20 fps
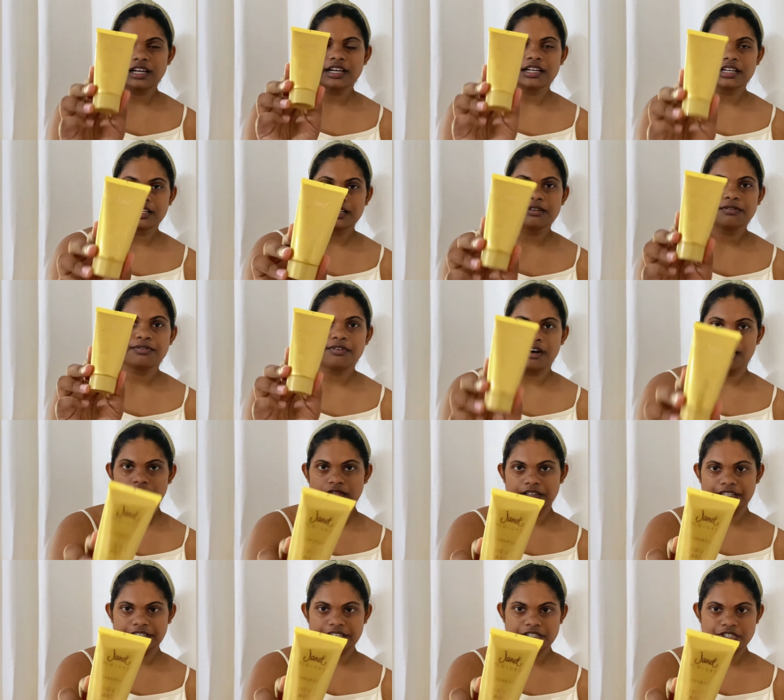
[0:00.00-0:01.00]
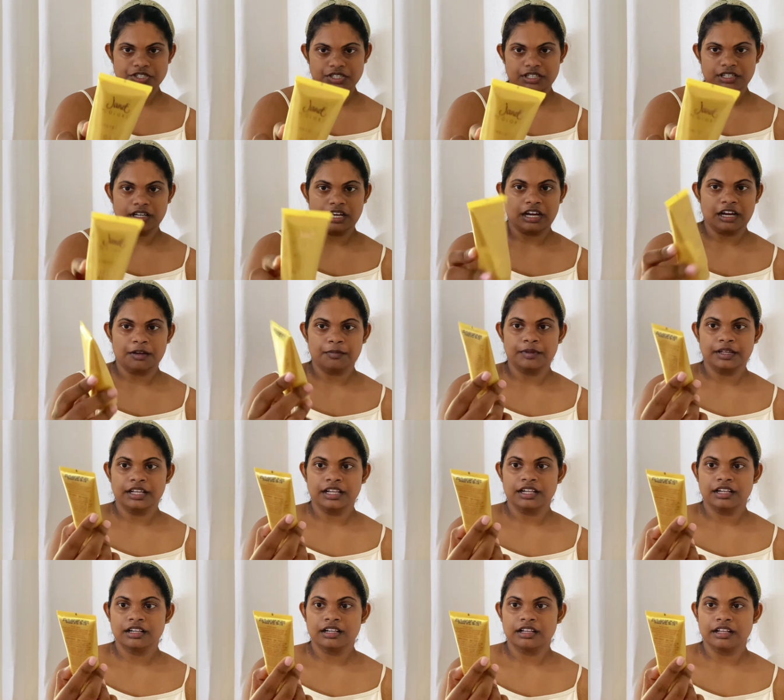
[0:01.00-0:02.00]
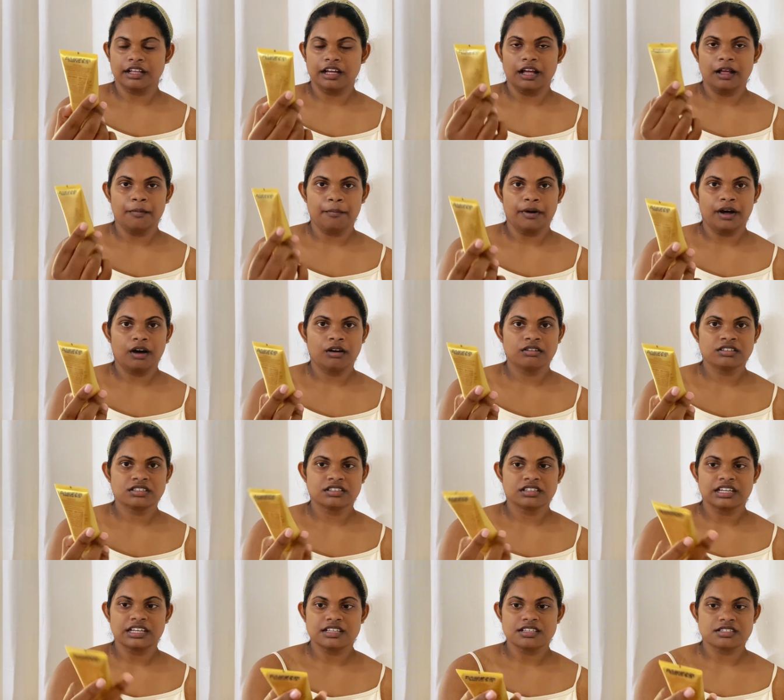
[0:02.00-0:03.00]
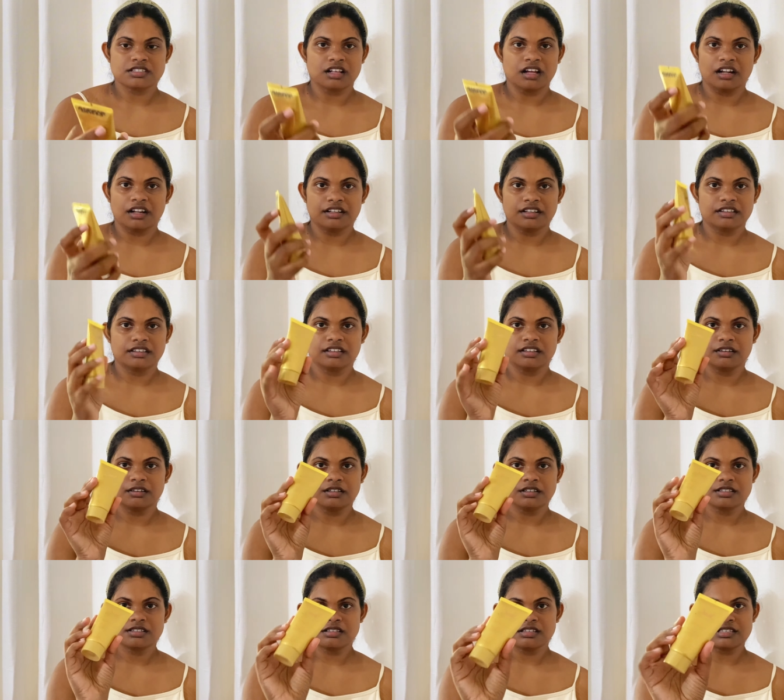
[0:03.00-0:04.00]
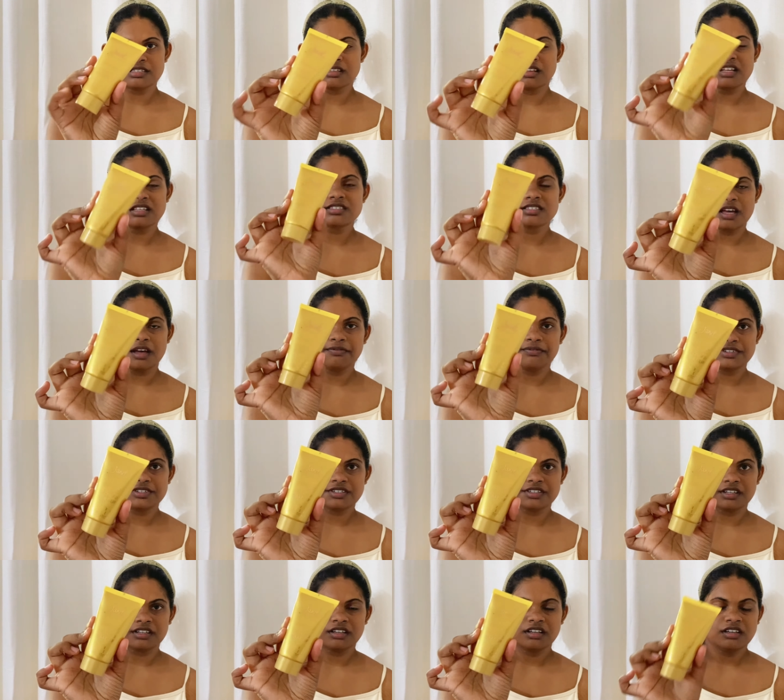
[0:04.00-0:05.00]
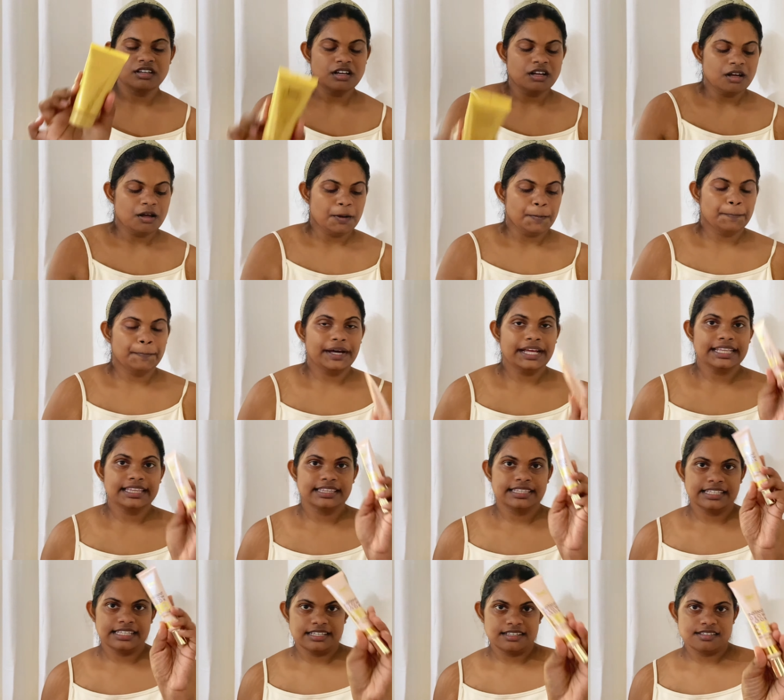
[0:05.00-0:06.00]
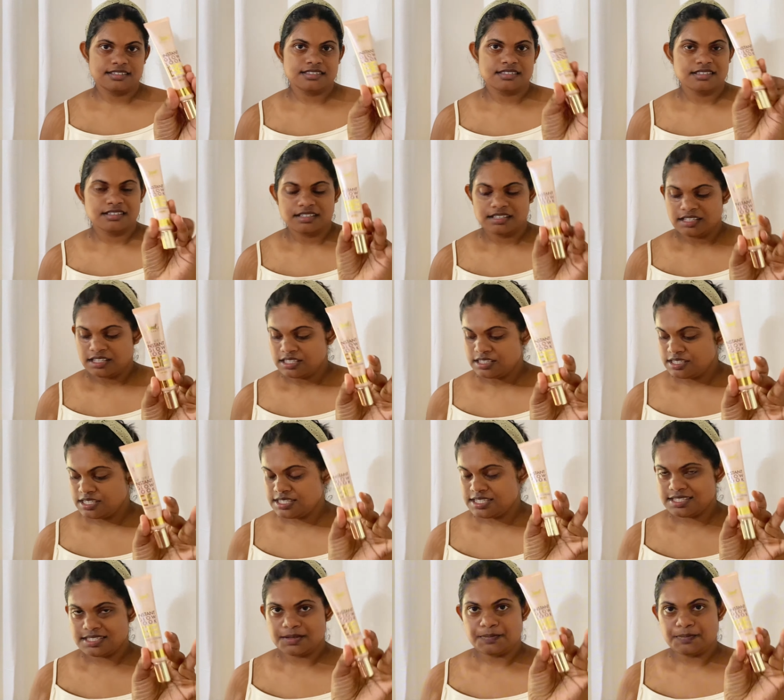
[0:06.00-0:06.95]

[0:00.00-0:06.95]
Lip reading: little foundation. I mean, the amount is not sufficient. But this is a